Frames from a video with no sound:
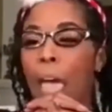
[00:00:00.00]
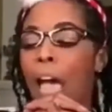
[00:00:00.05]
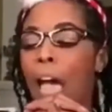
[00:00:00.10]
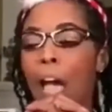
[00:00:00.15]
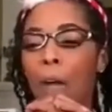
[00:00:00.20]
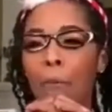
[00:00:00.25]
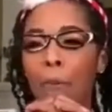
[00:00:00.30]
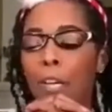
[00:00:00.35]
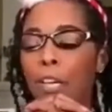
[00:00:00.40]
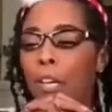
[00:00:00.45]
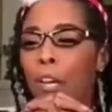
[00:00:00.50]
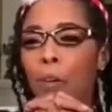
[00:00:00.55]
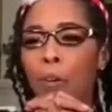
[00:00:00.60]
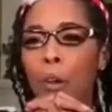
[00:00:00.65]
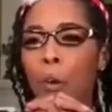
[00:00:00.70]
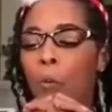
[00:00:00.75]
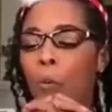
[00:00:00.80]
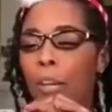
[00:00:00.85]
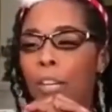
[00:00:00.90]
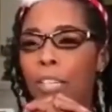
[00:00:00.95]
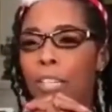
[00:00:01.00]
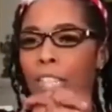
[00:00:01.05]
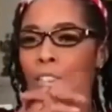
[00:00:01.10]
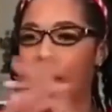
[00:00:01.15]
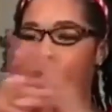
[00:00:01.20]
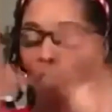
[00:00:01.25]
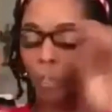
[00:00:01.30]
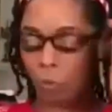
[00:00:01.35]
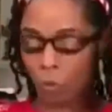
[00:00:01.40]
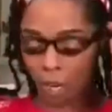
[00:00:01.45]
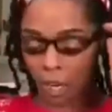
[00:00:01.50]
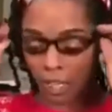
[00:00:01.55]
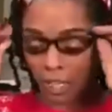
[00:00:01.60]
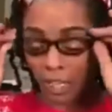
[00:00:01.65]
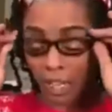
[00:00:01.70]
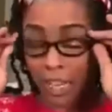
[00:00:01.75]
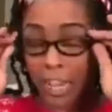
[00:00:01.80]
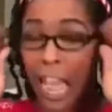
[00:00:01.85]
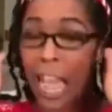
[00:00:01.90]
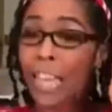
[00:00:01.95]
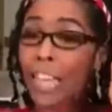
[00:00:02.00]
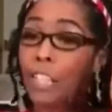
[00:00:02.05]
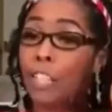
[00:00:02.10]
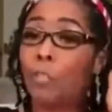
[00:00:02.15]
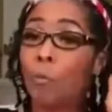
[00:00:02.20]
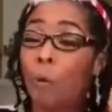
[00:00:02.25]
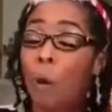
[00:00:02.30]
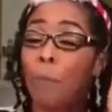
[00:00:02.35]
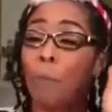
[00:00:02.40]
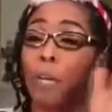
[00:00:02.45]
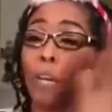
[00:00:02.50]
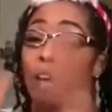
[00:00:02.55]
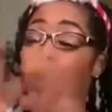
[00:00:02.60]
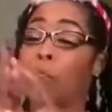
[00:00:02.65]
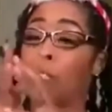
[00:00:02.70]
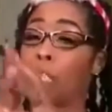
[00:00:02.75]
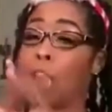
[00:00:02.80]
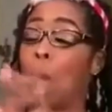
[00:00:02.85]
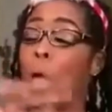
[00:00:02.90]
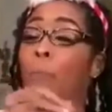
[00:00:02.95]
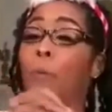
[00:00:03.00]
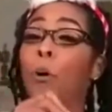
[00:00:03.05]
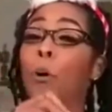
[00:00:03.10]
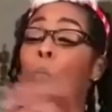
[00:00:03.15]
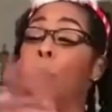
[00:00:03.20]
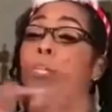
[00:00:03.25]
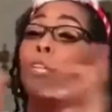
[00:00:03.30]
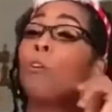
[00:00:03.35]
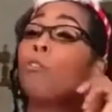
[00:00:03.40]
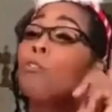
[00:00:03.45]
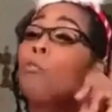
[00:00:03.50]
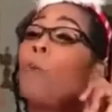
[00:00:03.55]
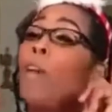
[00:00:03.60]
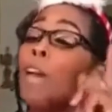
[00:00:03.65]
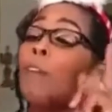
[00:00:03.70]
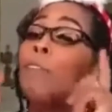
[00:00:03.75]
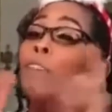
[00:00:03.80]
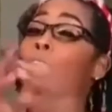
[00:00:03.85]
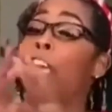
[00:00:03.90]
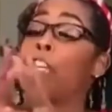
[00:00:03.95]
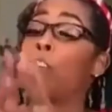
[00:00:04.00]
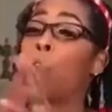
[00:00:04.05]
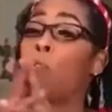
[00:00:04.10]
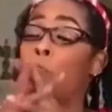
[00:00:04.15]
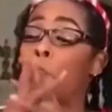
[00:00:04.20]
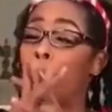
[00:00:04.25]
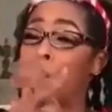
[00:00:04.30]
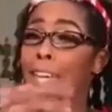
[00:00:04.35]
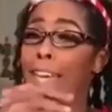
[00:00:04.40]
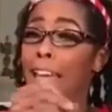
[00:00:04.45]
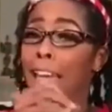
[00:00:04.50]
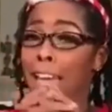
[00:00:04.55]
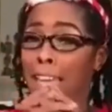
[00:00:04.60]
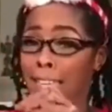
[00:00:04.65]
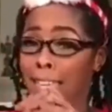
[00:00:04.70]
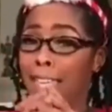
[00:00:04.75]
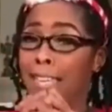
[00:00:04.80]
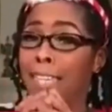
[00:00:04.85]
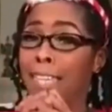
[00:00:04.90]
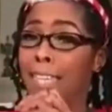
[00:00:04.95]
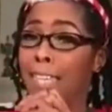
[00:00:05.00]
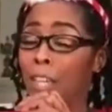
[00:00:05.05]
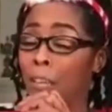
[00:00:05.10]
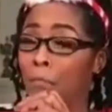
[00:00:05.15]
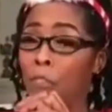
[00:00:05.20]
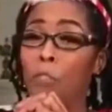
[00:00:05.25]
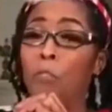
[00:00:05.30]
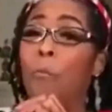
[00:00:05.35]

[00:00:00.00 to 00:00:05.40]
I really don't know what to say to you other than I hit you up a long time ago, but don't you ever in your forty-nine years of living,